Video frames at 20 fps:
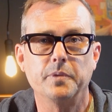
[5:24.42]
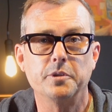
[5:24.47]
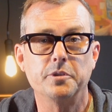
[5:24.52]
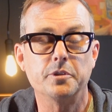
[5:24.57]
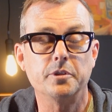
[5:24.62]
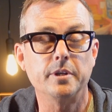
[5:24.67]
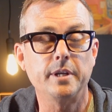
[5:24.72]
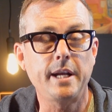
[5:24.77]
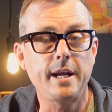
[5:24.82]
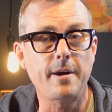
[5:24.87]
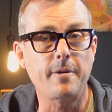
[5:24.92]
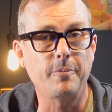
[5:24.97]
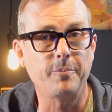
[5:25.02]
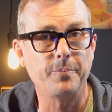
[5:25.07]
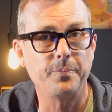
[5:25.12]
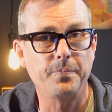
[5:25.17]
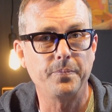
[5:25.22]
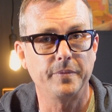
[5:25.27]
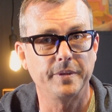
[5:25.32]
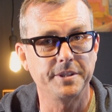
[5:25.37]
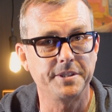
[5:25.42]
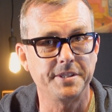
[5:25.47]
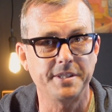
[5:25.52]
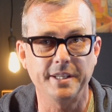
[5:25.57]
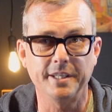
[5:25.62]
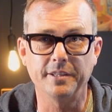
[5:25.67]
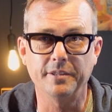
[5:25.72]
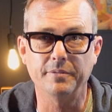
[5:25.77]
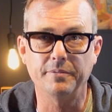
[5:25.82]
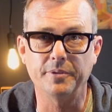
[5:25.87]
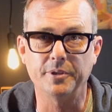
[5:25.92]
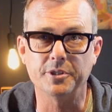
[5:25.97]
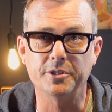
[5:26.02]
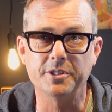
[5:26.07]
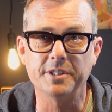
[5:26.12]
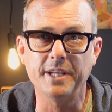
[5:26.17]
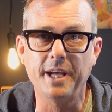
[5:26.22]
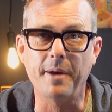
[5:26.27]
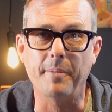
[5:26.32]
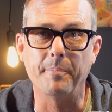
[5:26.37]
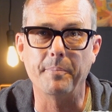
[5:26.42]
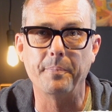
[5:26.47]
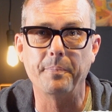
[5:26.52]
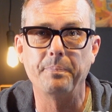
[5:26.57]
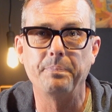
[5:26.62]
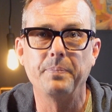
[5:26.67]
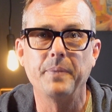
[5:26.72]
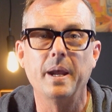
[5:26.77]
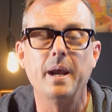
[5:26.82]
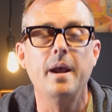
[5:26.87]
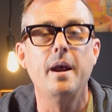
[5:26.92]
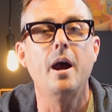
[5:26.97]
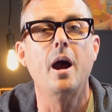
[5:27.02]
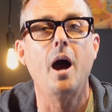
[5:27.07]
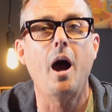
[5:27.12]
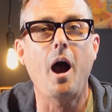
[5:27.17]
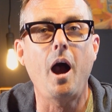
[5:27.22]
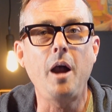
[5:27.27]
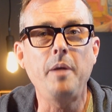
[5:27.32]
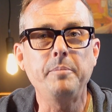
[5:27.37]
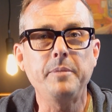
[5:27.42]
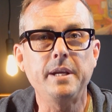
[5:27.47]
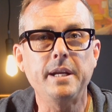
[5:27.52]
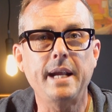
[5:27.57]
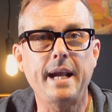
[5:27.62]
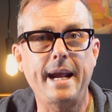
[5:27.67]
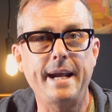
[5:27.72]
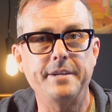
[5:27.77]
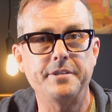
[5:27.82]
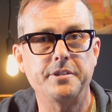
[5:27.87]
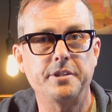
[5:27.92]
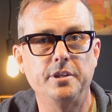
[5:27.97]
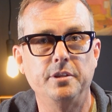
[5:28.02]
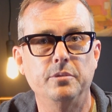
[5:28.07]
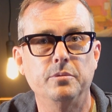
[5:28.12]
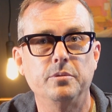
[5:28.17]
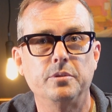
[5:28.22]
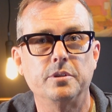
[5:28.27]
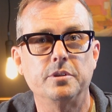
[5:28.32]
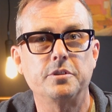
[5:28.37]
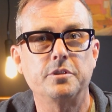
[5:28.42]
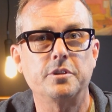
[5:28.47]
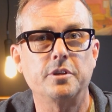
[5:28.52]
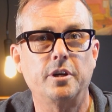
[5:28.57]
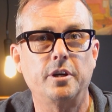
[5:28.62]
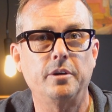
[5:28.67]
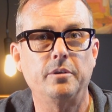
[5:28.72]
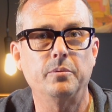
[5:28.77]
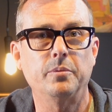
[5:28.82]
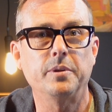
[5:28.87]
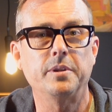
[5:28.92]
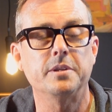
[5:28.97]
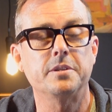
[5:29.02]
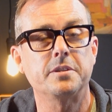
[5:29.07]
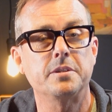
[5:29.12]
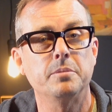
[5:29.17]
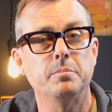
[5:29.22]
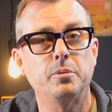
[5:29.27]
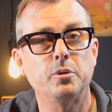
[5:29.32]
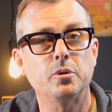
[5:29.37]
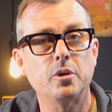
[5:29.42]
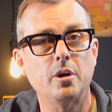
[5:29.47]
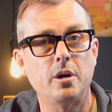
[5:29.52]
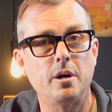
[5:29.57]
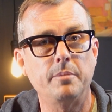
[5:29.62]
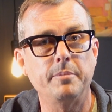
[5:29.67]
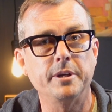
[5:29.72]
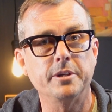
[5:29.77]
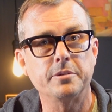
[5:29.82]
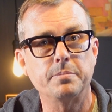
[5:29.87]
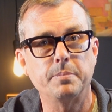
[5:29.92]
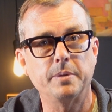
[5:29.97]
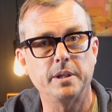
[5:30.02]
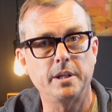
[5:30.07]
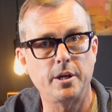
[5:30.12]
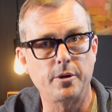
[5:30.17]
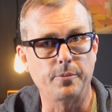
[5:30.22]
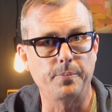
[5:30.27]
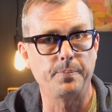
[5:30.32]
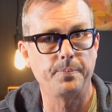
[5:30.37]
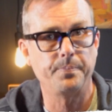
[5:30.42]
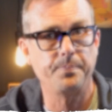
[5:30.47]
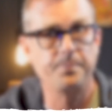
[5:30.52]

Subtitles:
So now, let's take the first step. I'm going to ask you to start with a simple comment below.